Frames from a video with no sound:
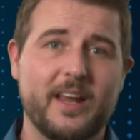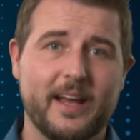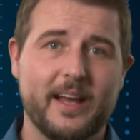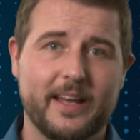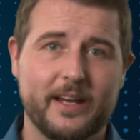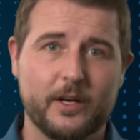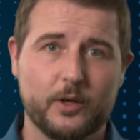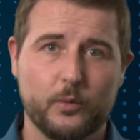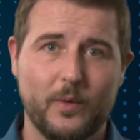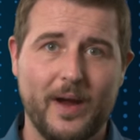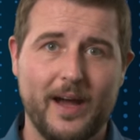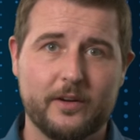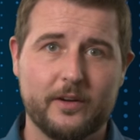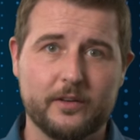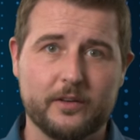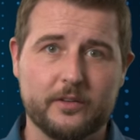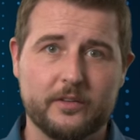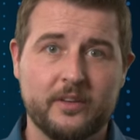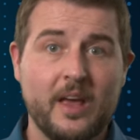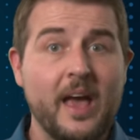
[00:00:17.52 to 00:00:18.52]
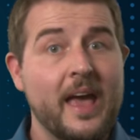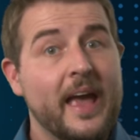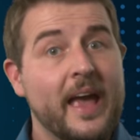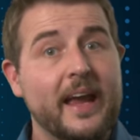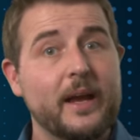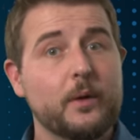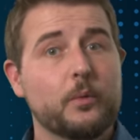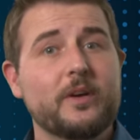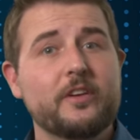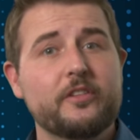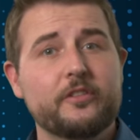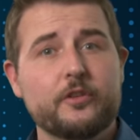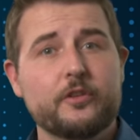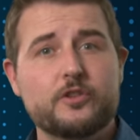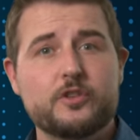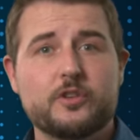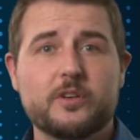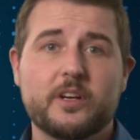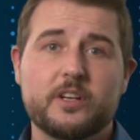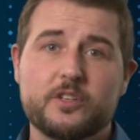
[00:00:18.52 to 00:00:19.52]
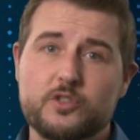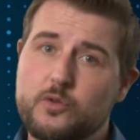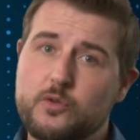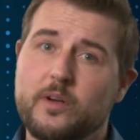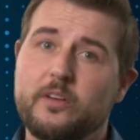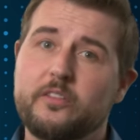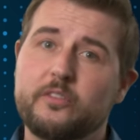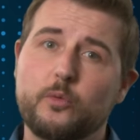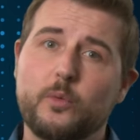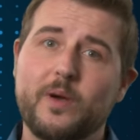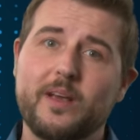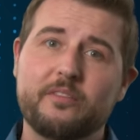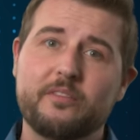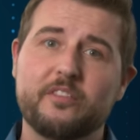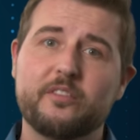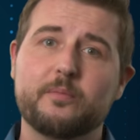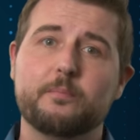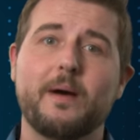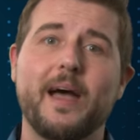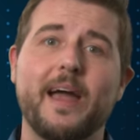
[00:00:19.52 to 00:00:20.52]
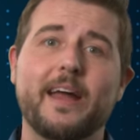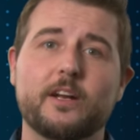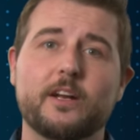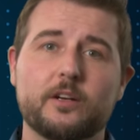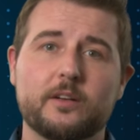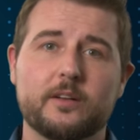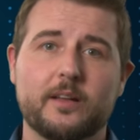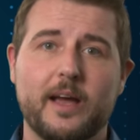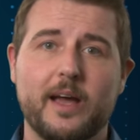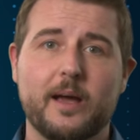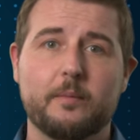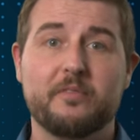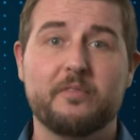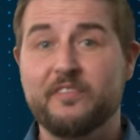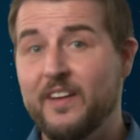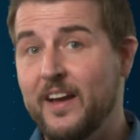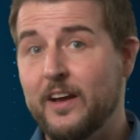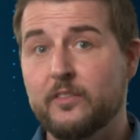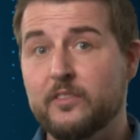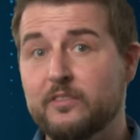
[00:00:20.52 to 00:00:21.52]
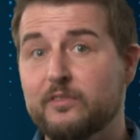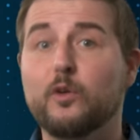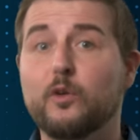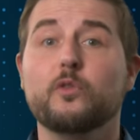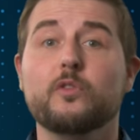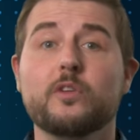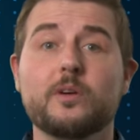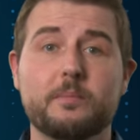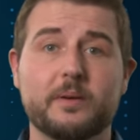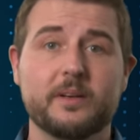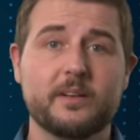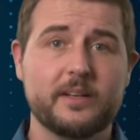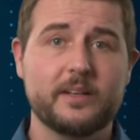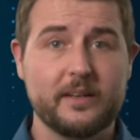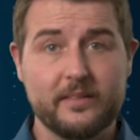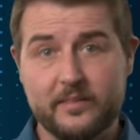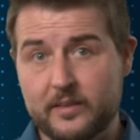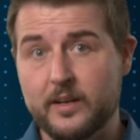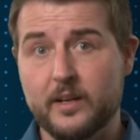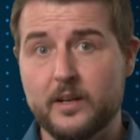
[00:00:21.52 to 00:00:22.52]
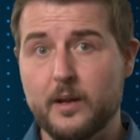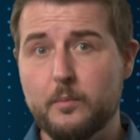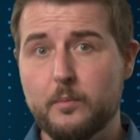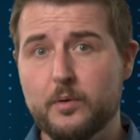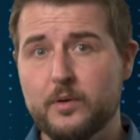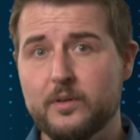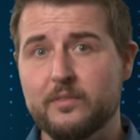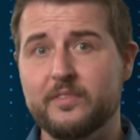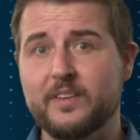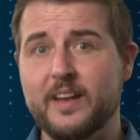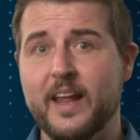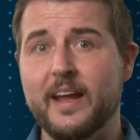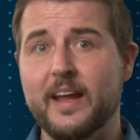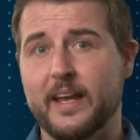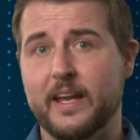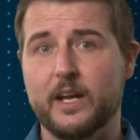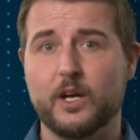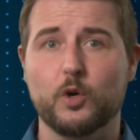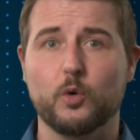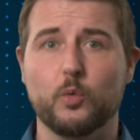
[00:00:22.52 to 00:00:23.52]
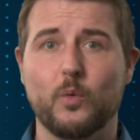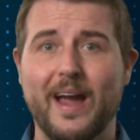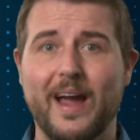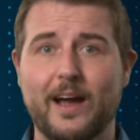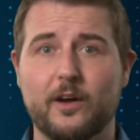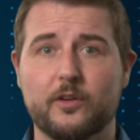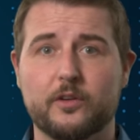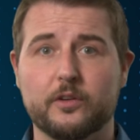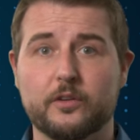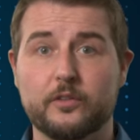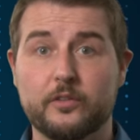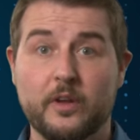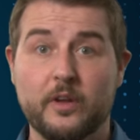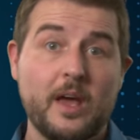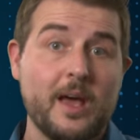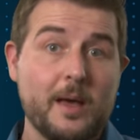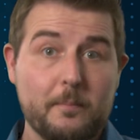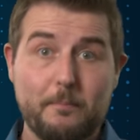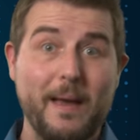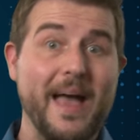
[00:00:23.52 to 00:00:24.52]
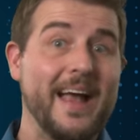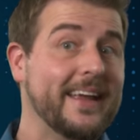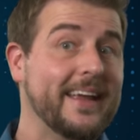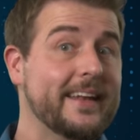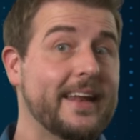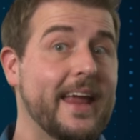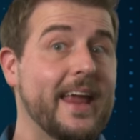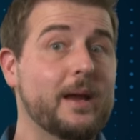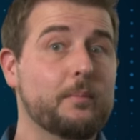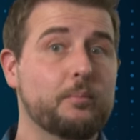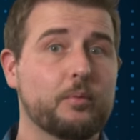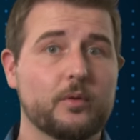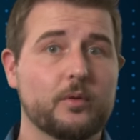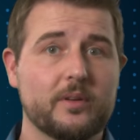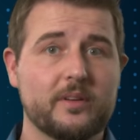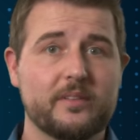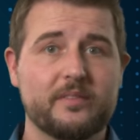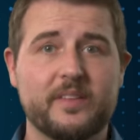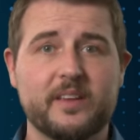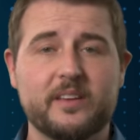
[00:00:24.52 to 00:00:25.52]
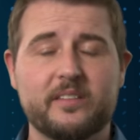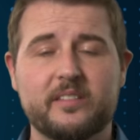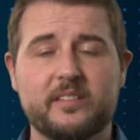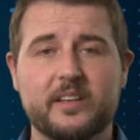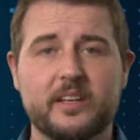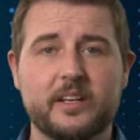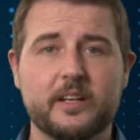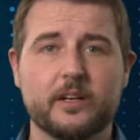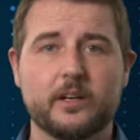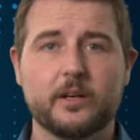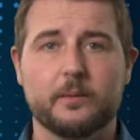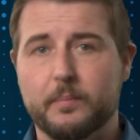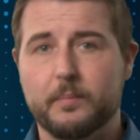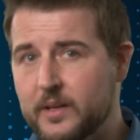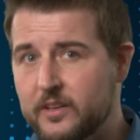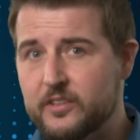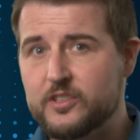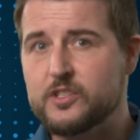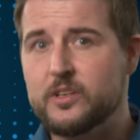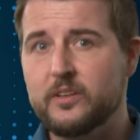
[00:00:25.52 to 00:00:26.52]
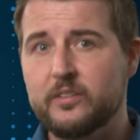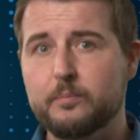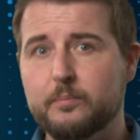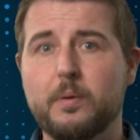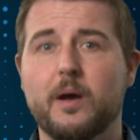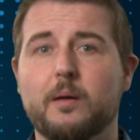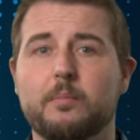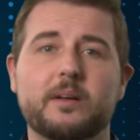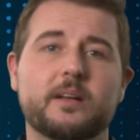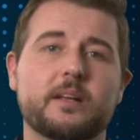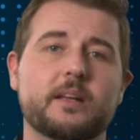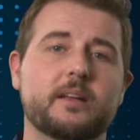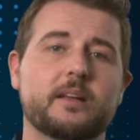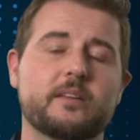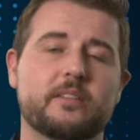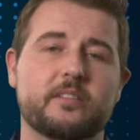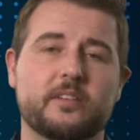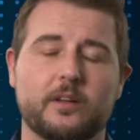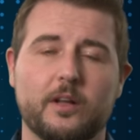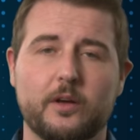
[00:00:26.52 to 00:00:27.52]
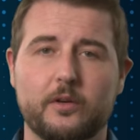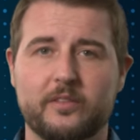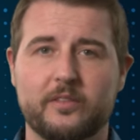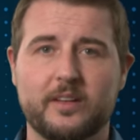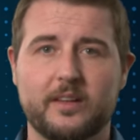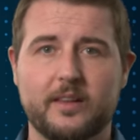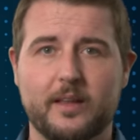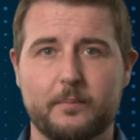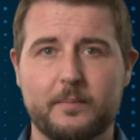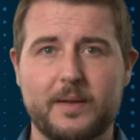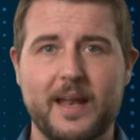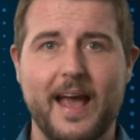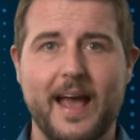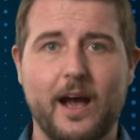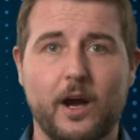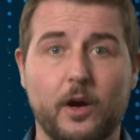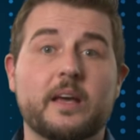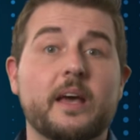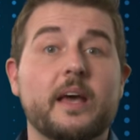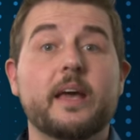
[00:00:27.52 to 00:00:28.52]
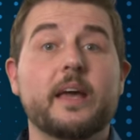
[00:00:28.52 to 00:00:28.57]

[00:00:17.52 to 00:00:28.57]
Netgear routers. A researcher at TrustWave Spider Lab found vulnerabilities in a number of Netgear routers back in April of this year, but is just publicly disclosing them now.